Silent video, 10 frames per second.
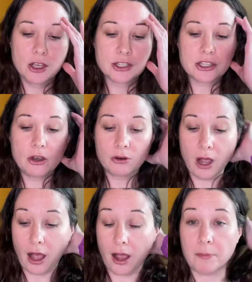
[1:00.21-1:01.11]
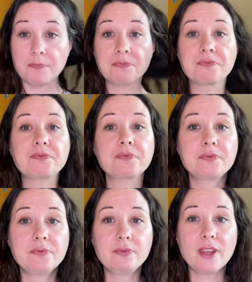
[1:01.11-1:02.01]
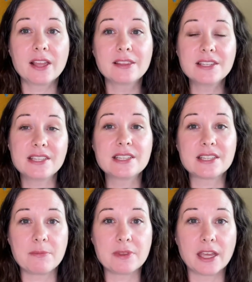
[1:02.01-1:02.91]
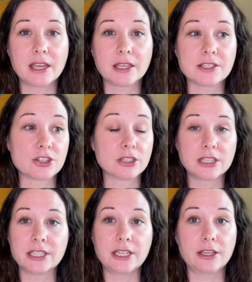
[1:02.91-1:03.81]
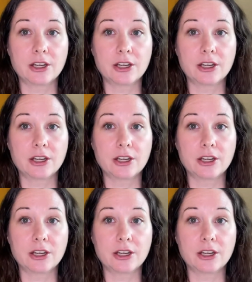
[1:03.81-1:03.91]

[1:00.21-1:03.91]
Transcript: So this is something, certainly,